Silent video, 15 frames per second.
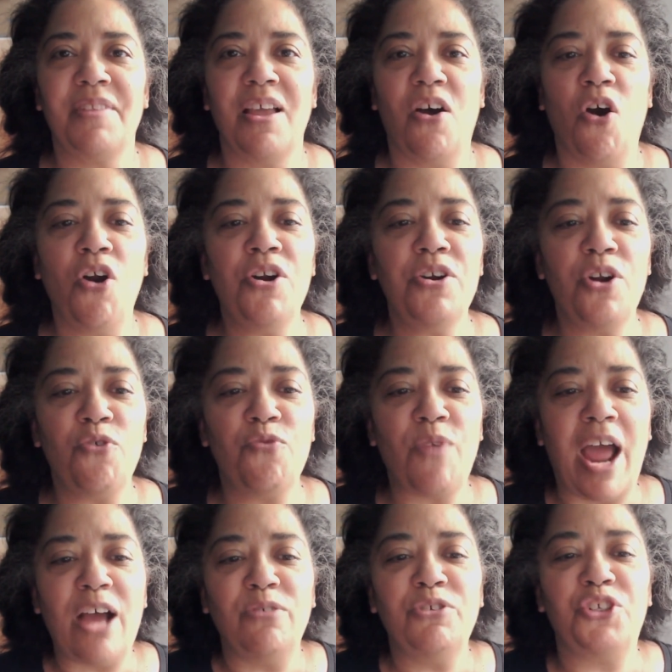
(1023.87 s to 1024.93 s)
art
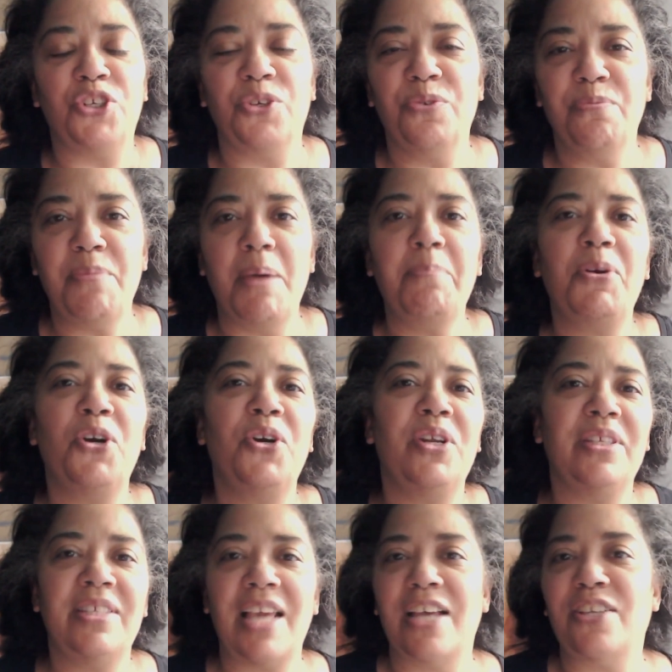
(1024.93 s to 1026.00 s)
around you. Remember,
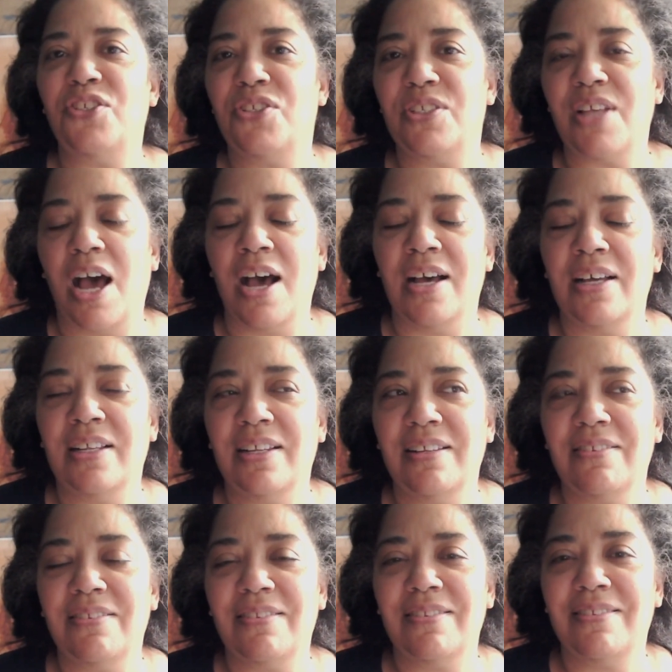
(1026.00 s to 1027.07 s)

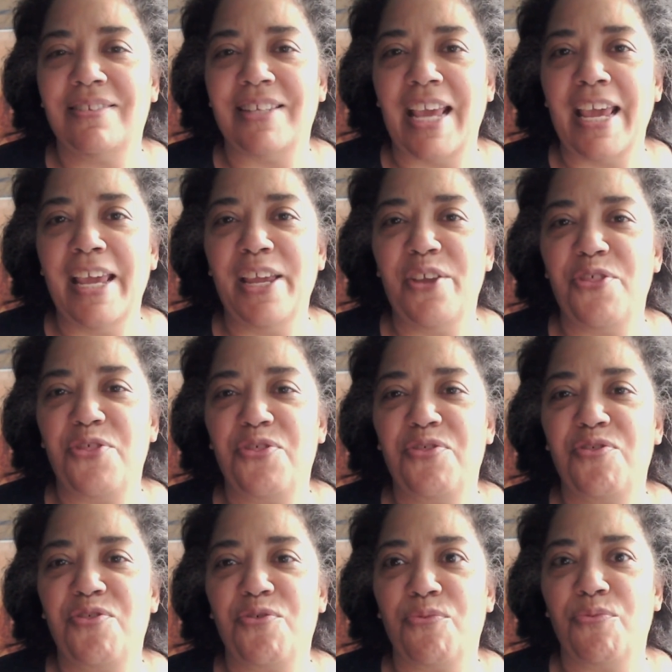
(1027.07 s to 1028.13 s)
day
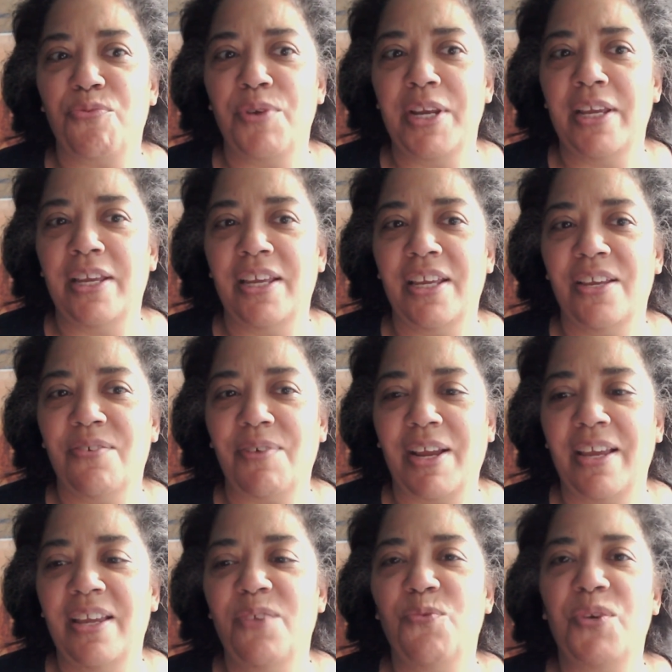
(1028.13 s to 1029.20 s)
3,
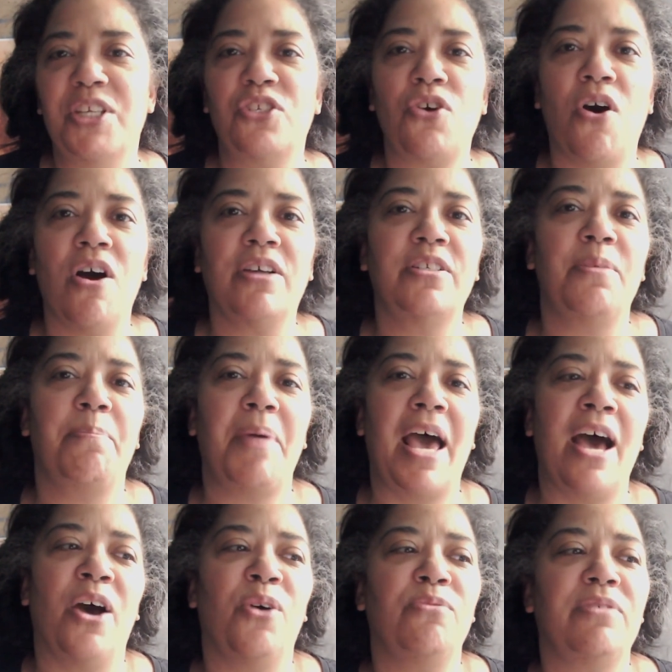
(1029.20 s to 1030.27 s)
right? We talked
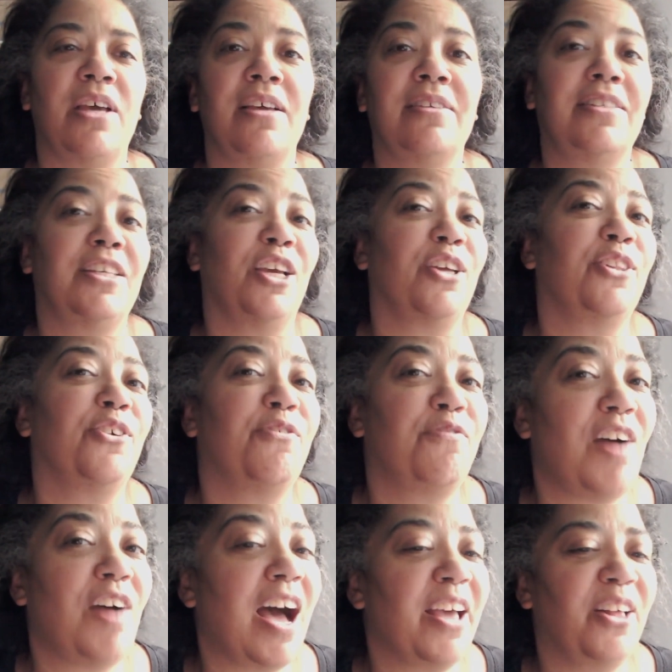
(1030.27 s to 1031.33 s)
about a tickler
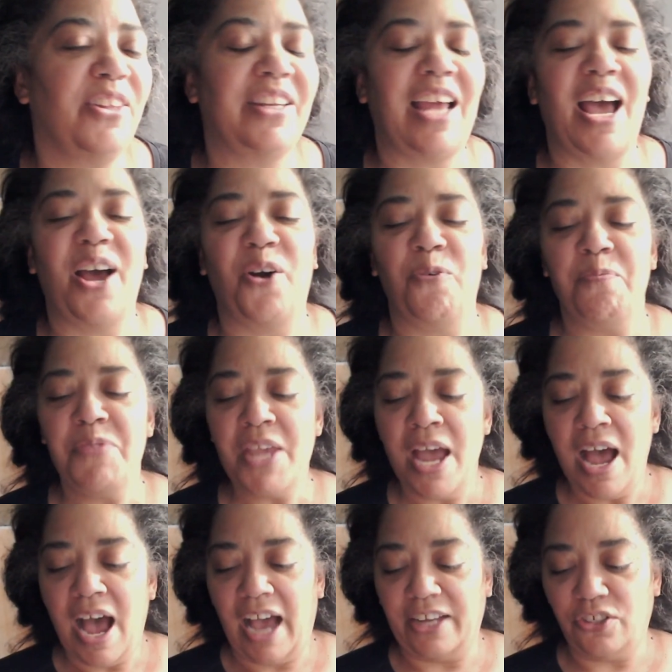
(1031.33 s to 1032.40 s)
file and how
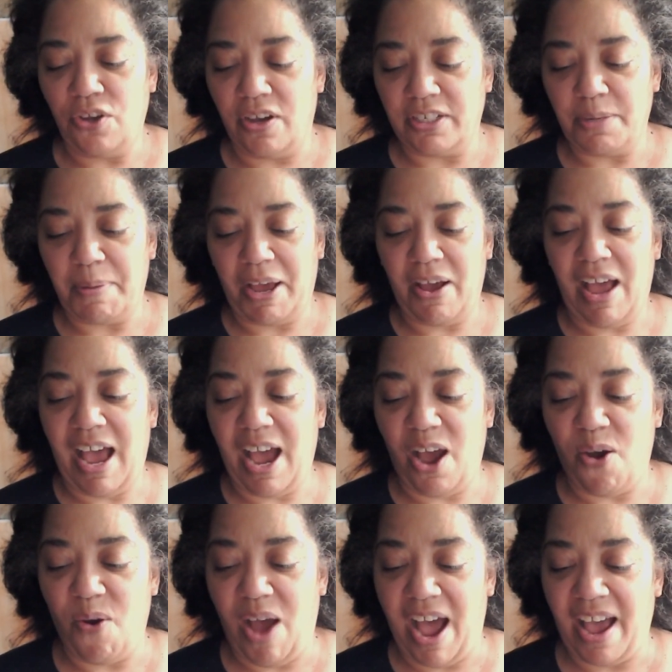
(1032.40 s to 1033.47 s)

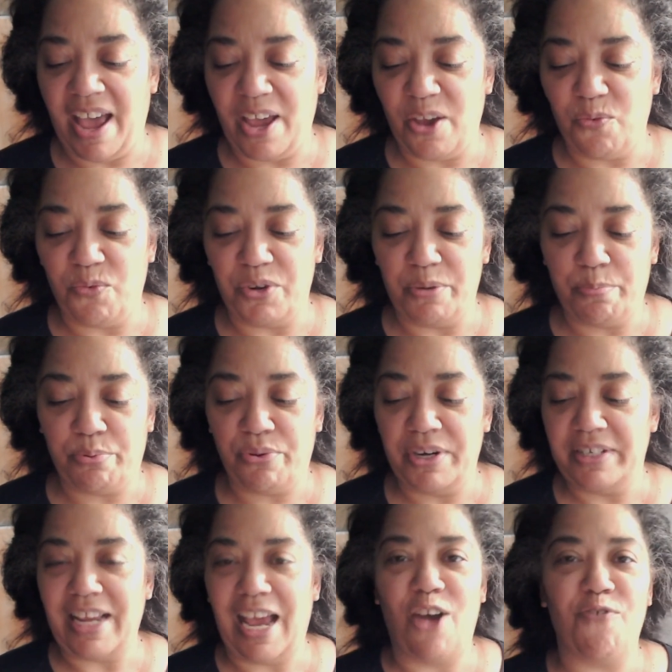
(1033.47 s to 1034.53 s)
I would
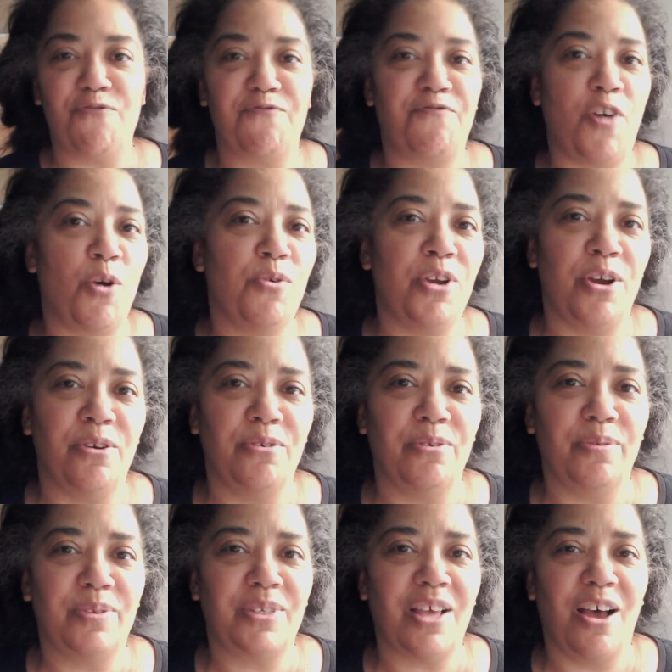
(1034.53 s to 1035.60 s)
print out
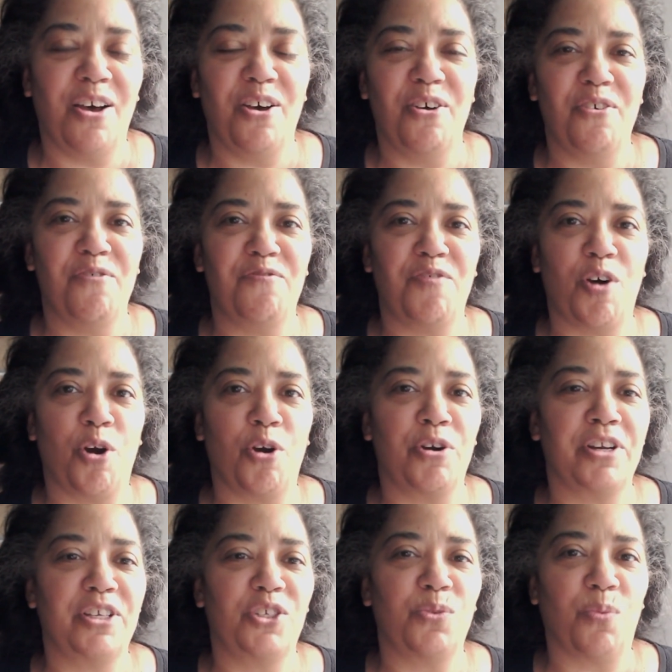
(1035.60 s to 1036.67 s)
photos of
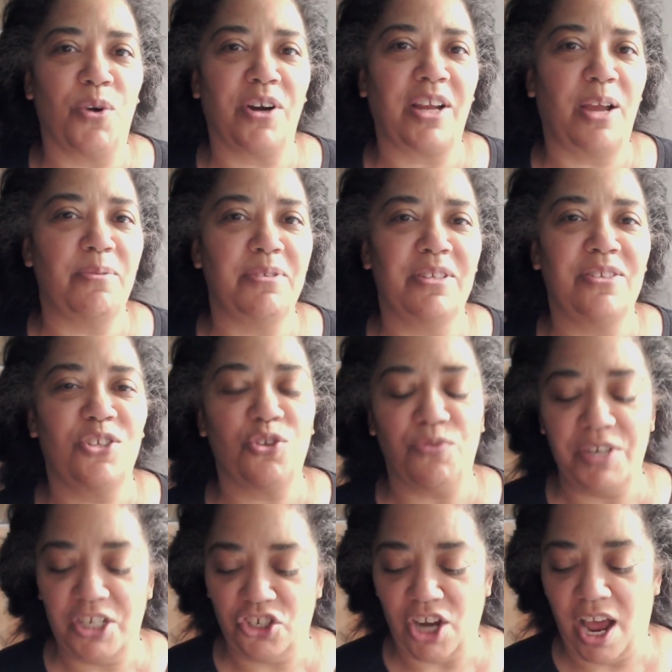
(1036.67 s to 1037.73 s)
artists' work. I would
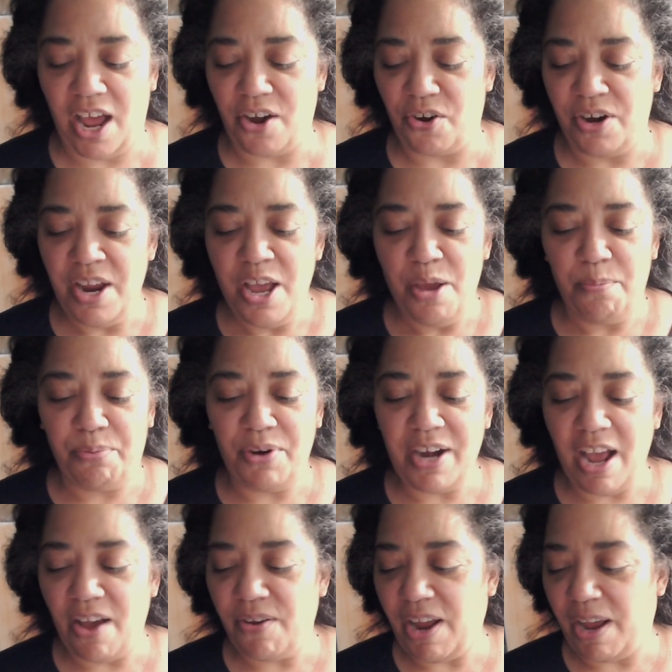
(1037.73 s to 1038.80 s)
screenshot or print
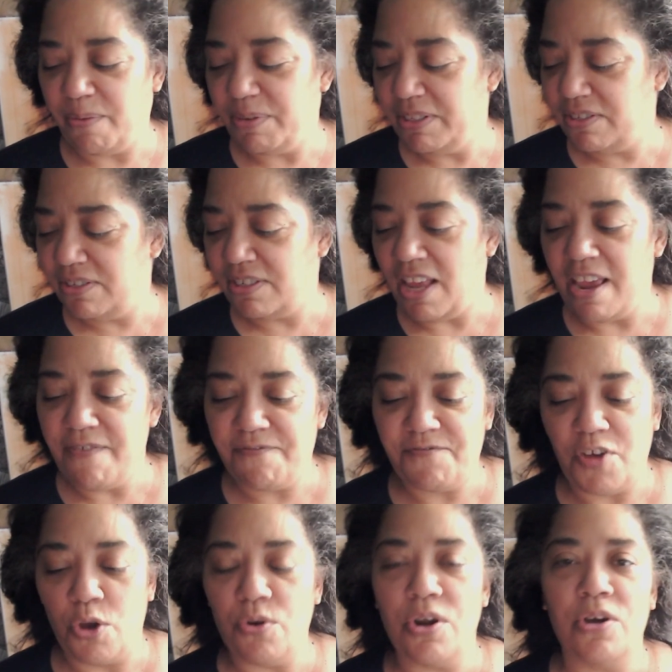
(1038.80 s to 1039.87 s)
out, I would save
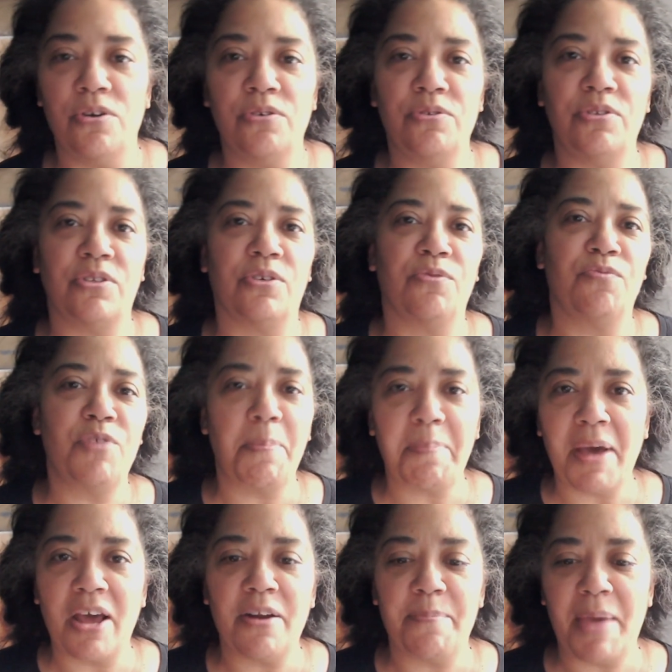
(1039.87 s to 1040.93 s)
photos or rip
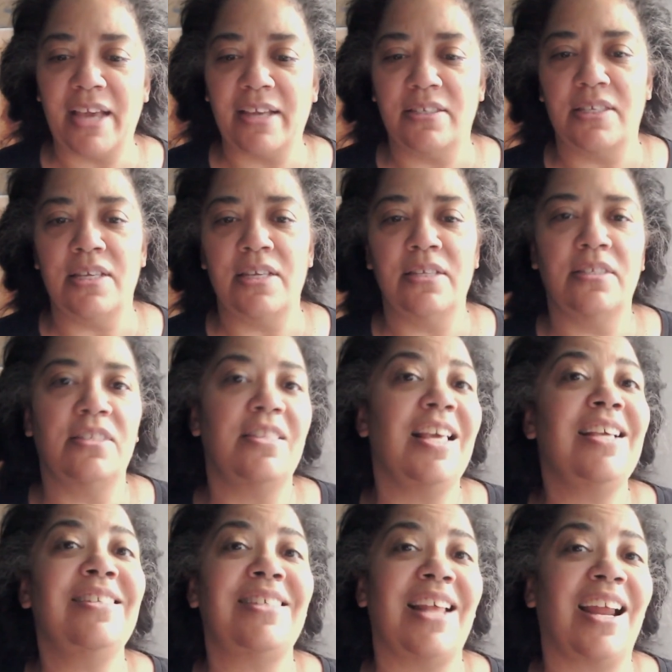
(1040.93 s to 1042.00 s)
out of magazines,
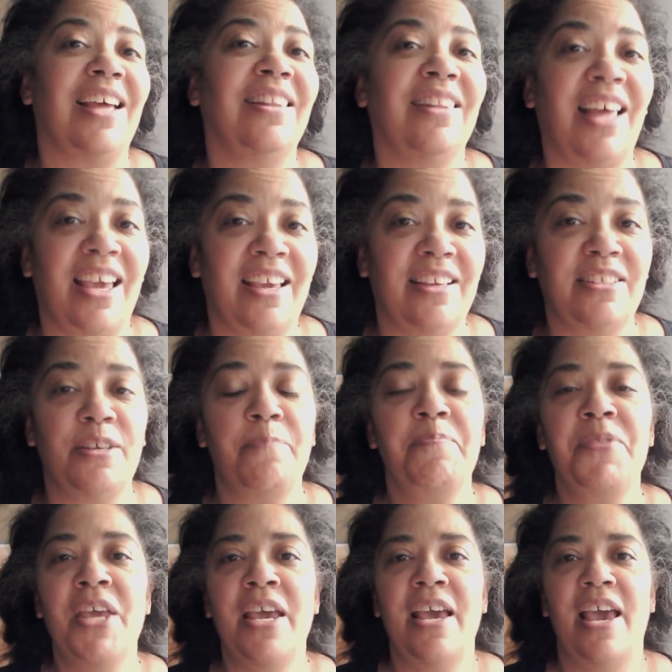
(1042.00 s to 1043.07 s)
things that I liked.
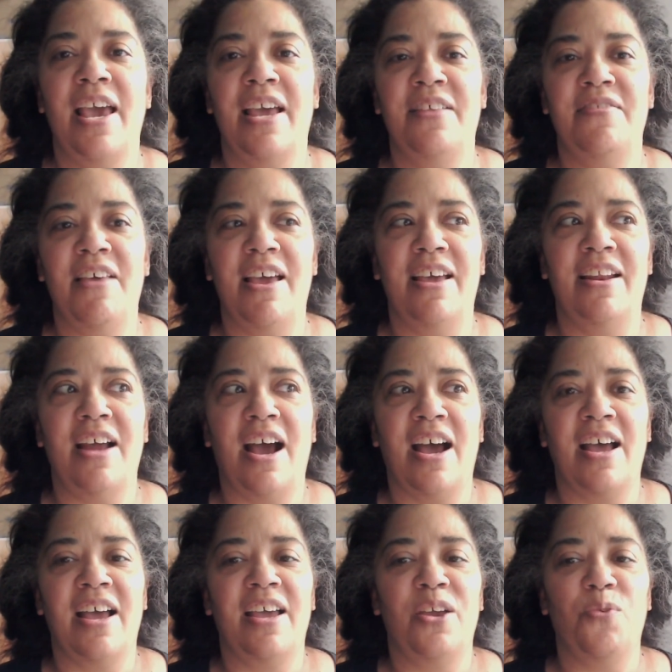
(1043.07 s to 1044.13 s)
And then
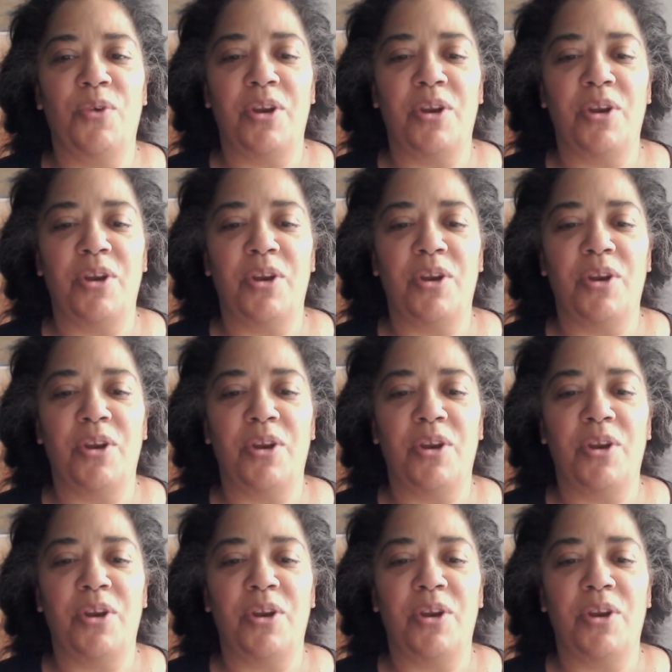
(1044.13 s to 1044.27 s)
I